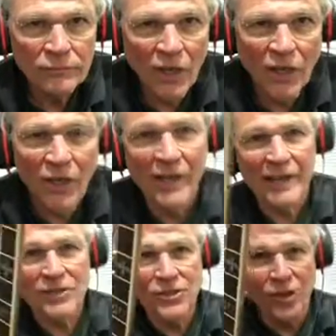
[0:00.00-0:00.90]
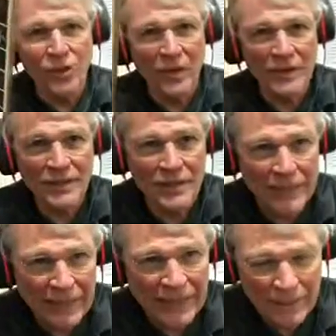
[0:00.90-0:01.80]
All right, so what's
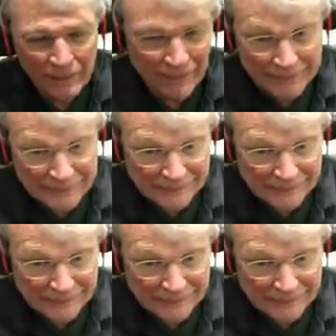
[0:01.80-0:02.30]
happening